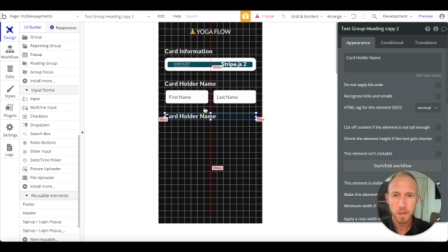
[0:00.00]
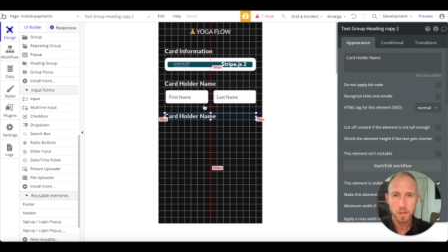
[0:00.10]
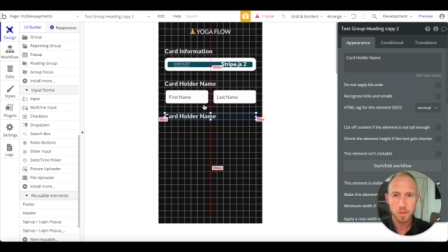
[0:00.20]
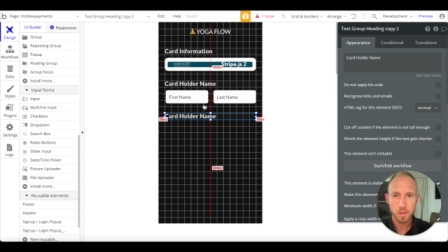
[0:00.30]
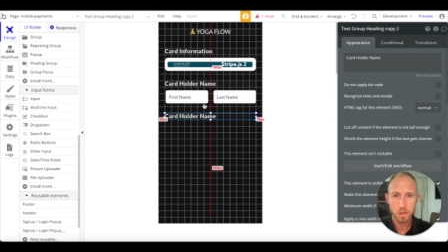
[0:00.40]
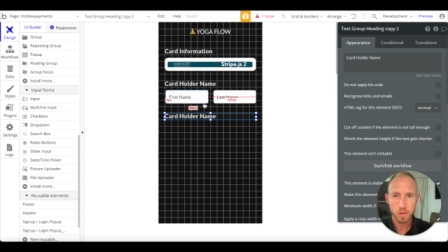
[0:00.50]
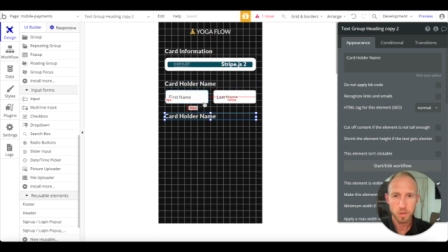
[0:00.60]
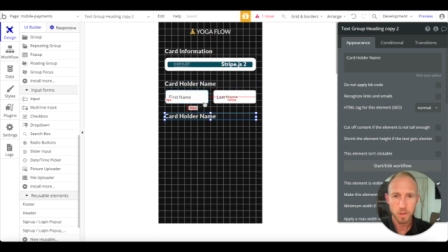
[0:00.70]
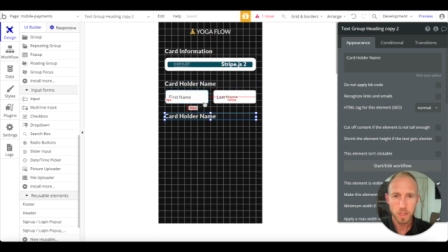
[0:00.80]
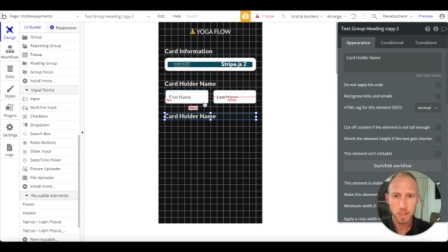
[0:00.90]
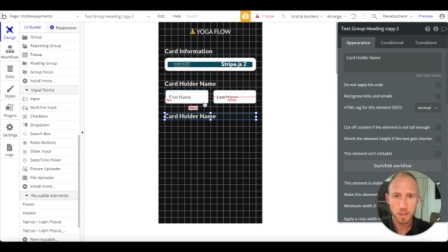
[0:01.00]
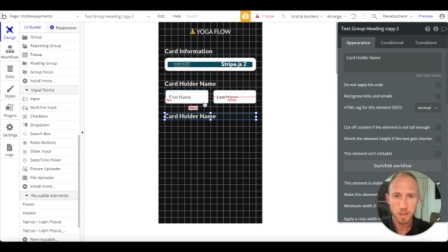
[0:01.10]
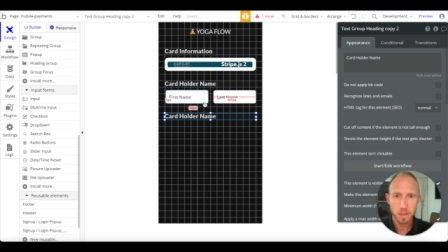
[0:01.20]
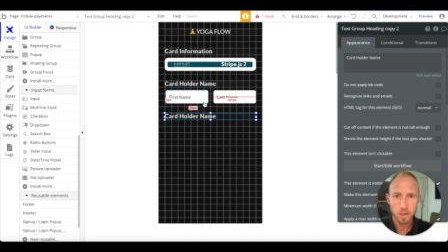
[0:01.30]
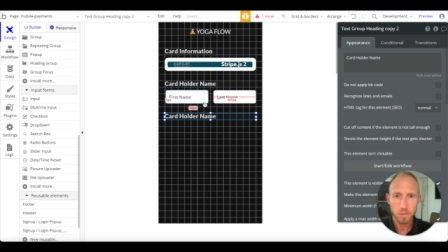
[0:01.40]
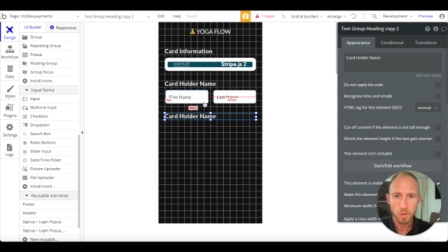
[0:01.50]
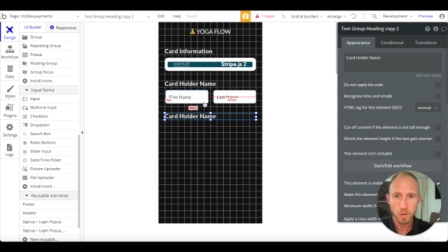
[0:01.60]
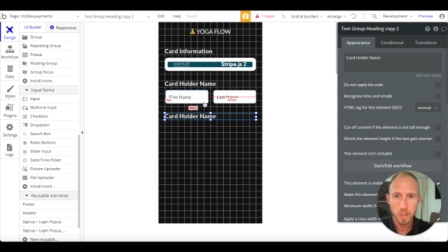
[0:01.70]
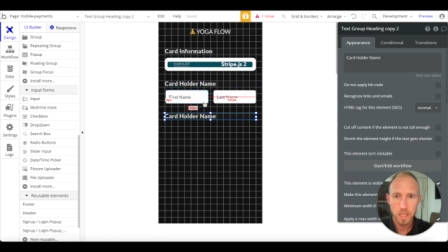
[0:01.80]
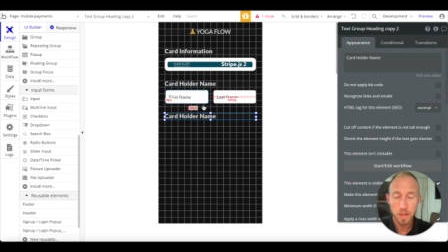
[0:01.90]
So here we're
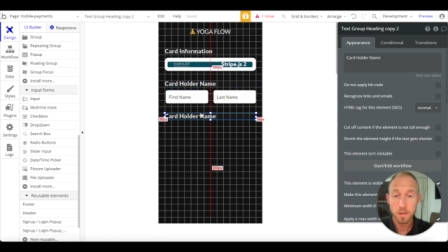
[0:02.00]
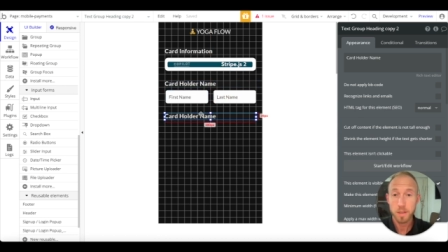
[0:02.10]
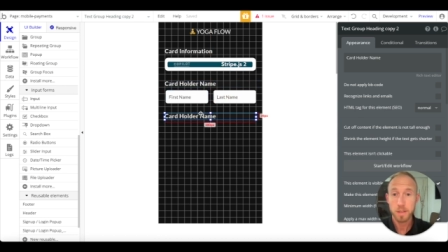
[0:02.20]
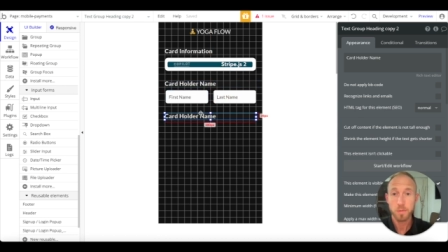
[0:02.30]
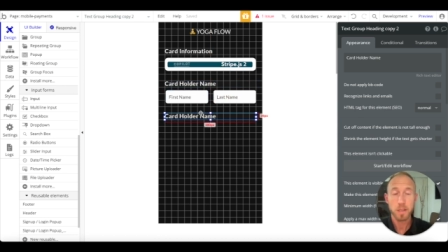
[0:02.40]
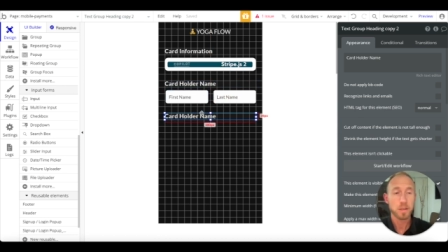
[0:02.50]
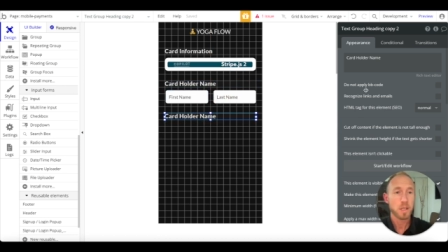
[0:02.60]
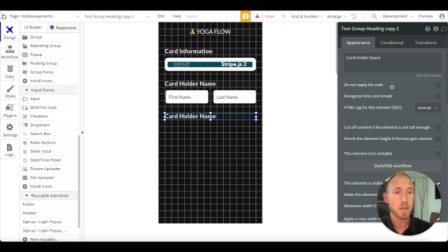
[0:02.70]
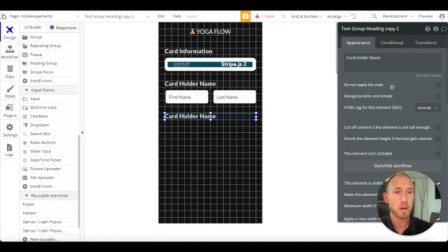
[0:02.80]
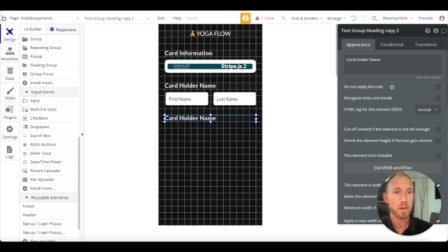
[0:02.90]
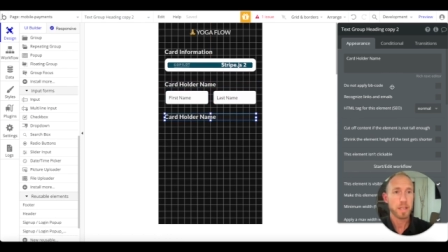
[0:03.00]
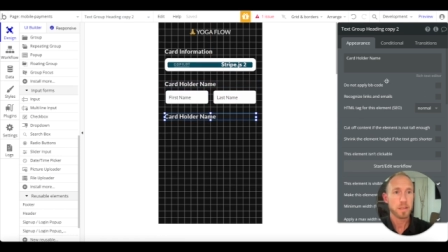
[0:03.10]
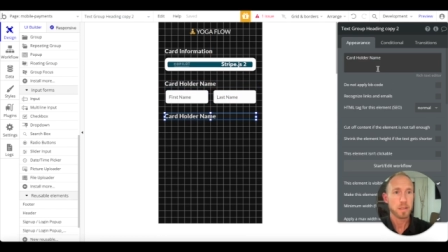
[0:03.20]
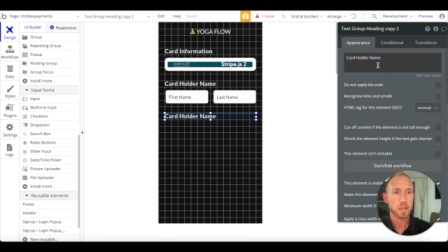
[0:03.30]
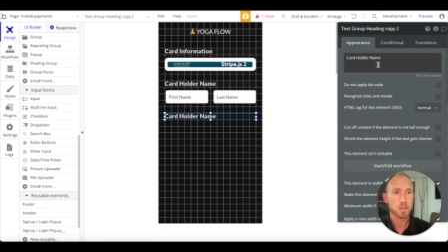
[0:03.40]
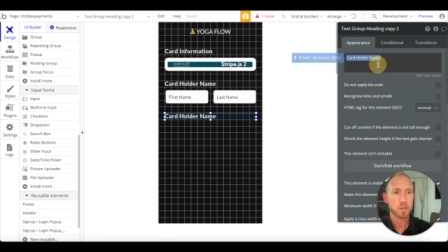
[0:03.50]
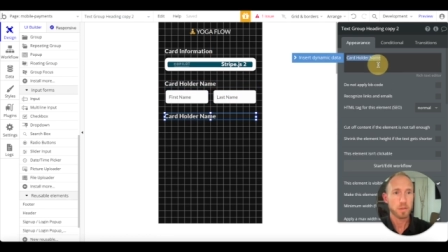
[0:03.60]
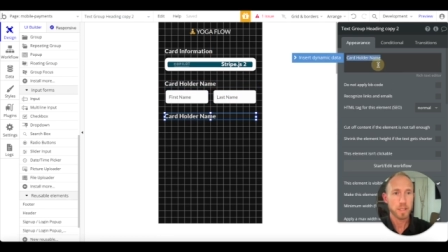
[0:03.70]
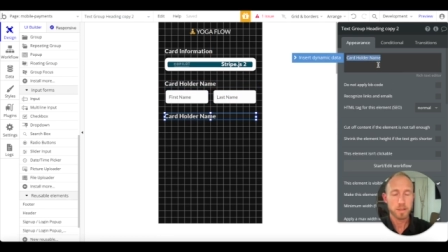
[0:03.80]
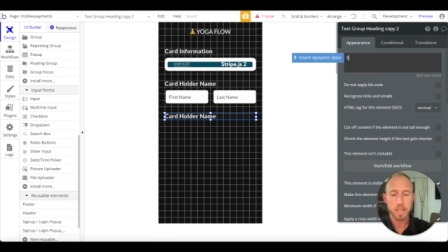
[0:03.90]
looking at 30 as well. All right, so
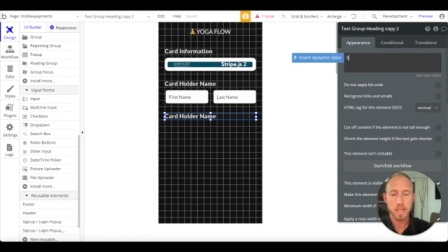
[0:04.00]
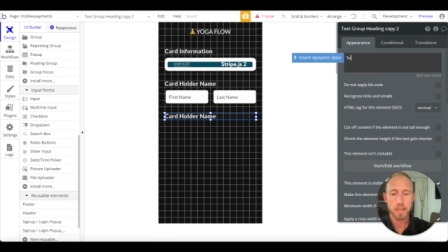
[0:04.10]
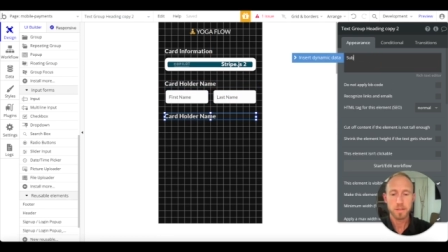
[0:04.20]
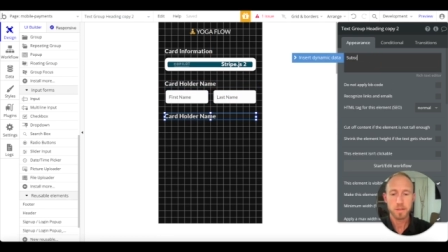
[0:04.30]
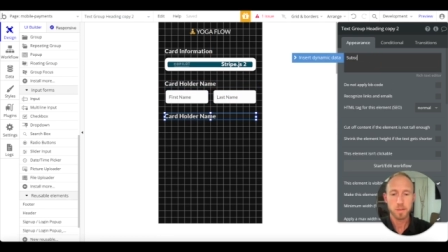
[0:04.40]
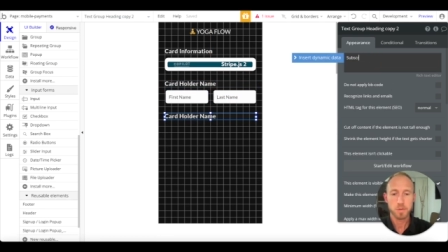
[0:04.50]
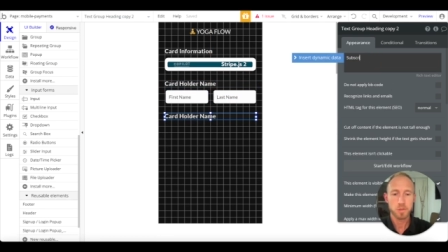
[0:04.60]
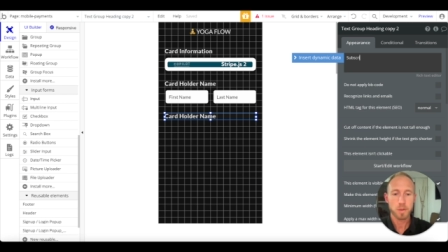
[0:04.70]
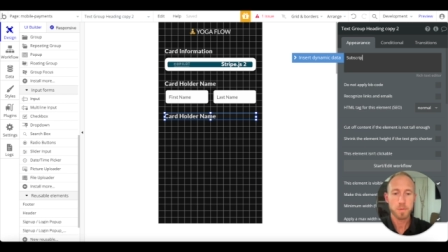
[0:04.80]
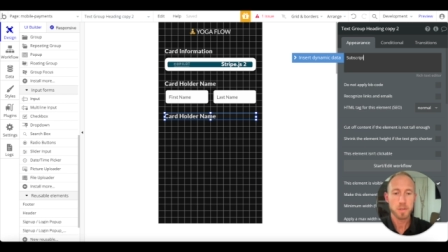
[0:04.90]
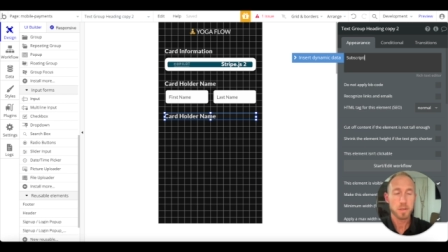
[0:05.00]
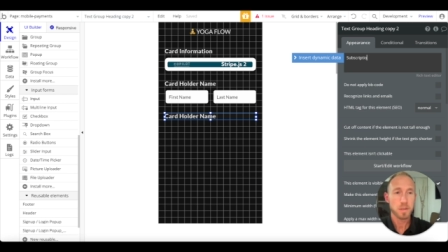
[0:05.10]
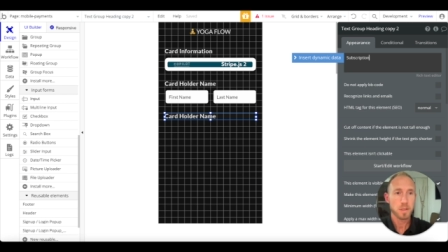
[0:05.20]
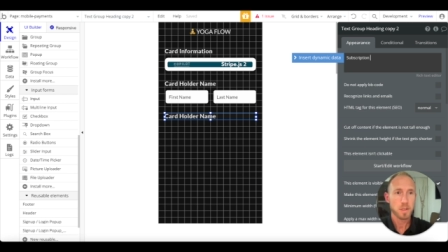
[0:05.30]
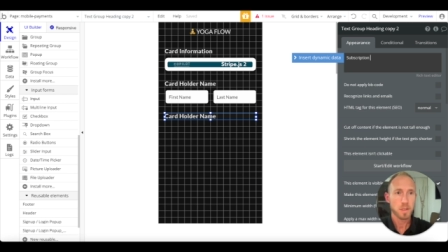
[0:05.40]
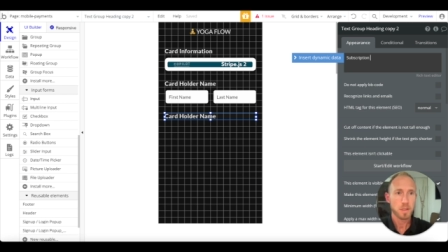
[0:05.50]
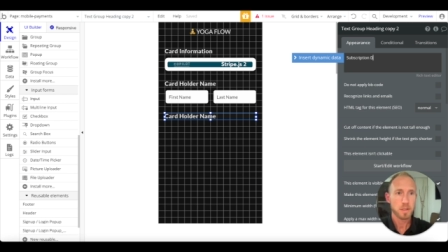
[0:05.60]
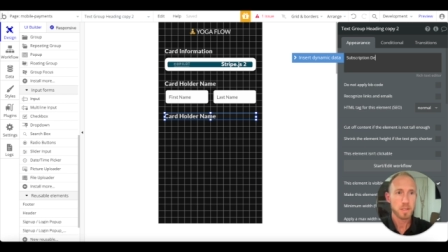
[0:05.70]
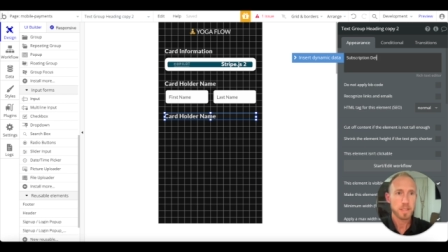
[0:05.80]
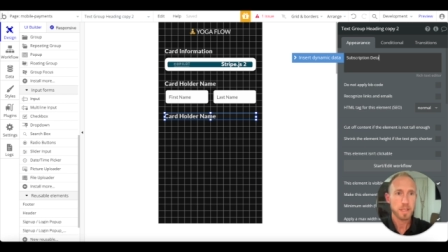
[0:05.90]
let's say subscription
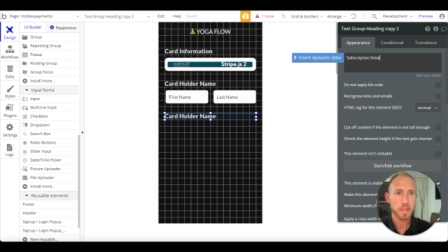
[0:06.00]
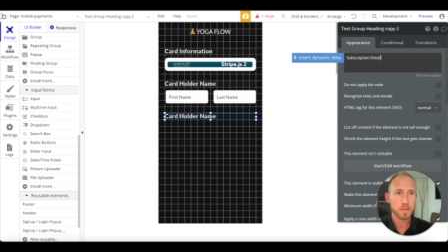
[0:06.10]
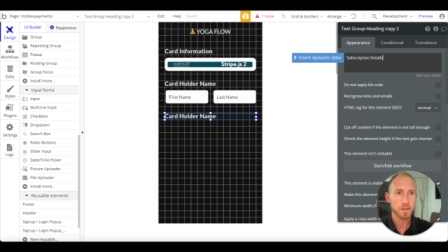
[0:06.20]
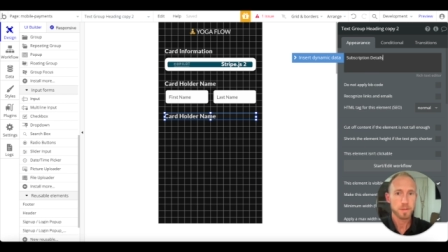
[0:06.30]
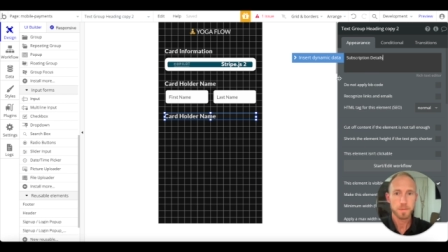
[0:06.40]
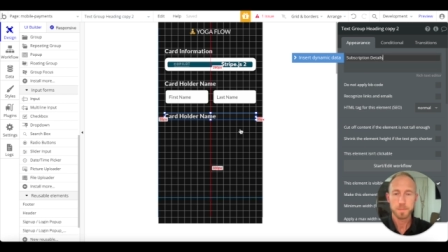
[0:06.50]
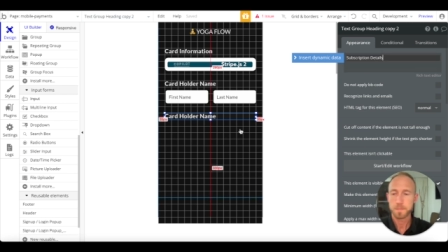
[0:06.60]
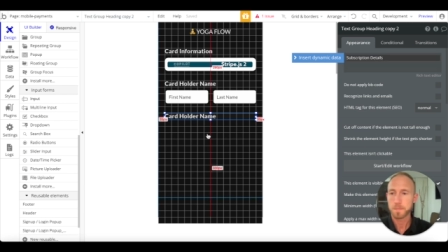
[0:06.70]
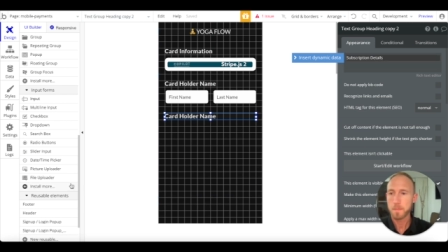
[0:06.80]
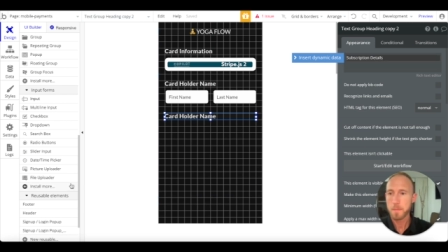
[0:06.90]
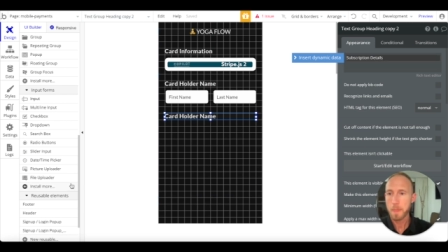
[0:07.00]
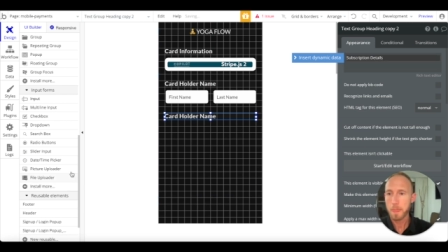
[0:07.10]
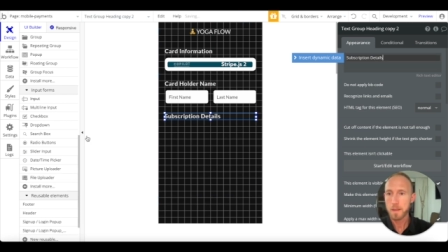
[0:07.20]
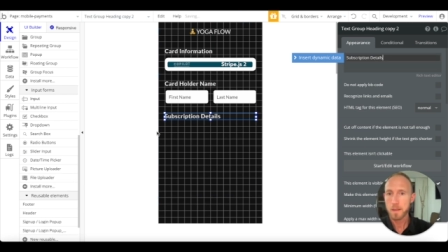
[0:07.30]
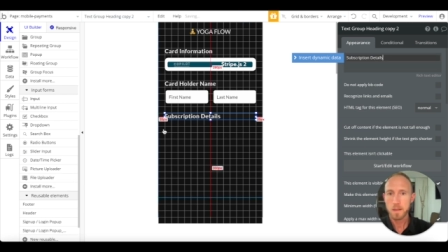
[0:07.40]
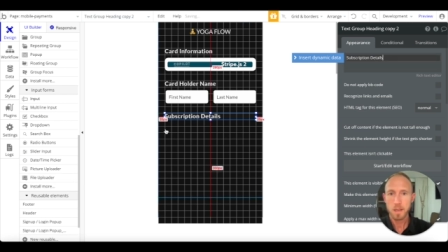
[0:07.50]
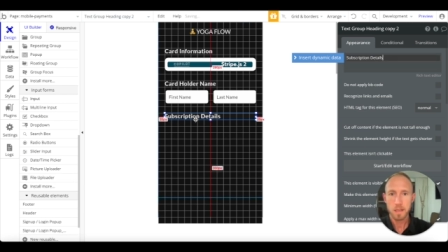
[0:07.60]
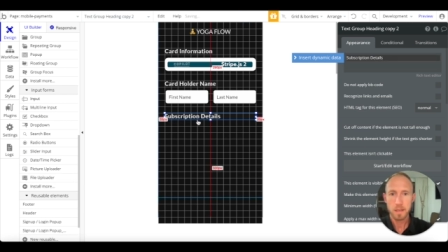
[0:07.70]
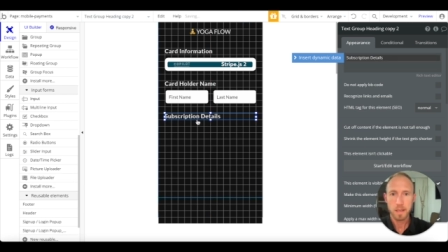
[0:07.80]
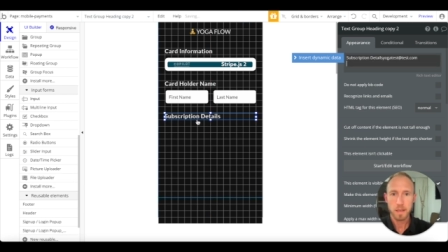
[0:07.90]
details
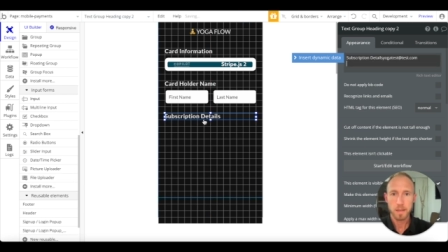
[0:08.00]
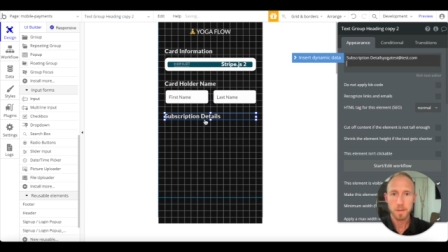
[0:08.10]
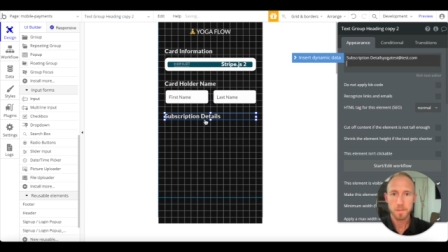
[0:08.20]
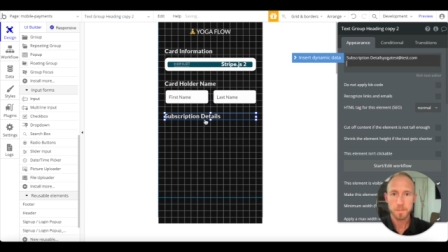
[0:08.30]
and then